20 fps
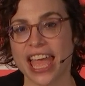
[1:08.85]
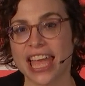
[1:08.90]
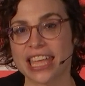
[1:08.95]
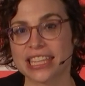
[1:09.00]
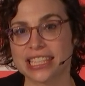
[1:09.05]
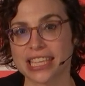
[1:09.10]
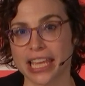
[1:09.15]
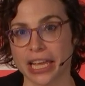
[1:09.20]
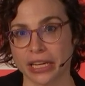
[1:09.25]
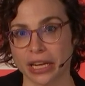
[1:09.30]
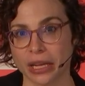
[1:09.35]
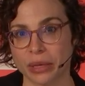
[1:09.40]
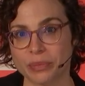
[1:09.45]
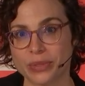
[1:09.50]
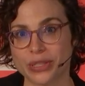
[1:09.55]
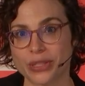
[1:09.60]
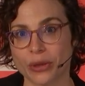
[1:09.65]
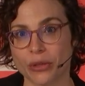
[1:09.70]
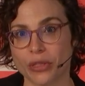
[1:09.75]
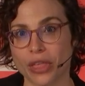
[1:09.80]
and sign
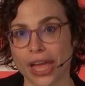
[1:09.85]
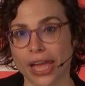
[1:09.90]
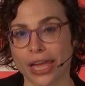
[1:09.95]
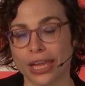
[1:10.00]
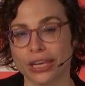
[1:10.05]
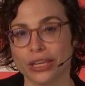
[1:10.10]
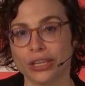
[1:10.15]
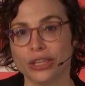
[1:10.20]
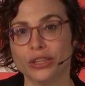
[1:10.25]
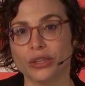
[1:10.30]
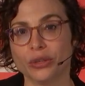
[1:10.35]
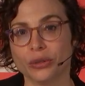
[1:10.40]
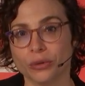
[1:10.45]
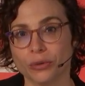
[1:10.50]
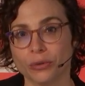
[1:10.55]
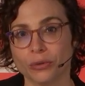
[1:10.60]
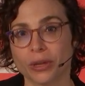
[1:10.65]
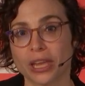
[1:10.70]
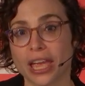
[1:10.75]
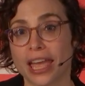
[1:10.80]
up so that
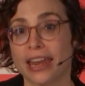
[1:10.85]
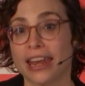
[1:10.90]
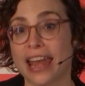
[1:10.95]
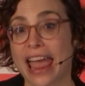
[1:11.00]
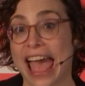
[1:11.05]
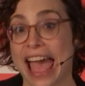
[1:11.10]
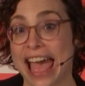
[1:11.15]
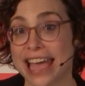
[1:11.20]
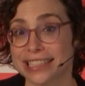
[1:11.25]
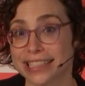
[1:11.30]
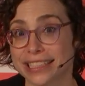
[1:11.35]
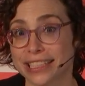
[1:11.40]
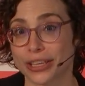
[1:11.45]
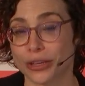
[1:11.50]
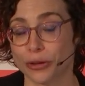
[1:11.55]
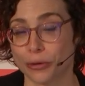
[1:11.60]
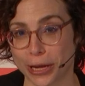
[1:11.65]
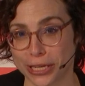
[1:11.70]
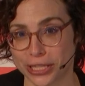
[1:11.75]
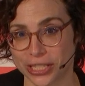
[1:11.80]
you can
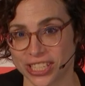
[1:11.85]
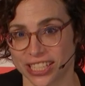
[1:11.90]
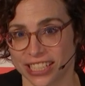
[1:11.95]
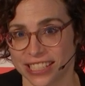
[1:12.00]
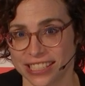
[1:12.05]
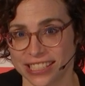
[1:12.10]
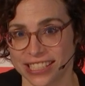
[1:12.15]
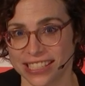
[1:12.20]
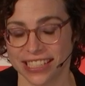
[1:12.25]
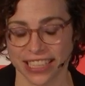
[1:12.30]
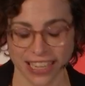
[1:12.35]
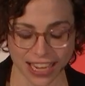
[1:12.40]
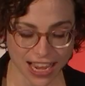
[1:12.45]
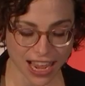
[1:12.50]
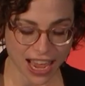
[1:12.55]
ask questions.